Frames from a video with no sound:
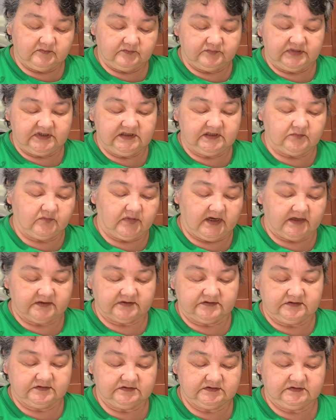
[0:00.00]
peanut
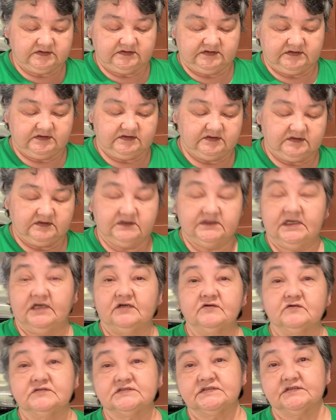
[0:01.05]
butter,
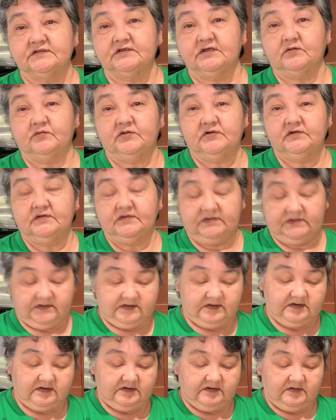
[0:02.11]
carob syrup,
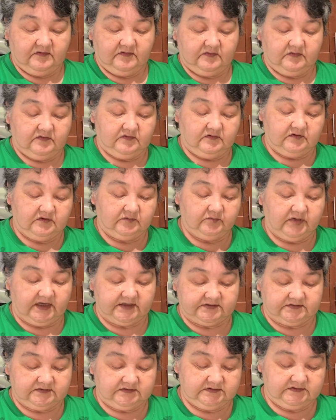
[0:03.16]
or butter,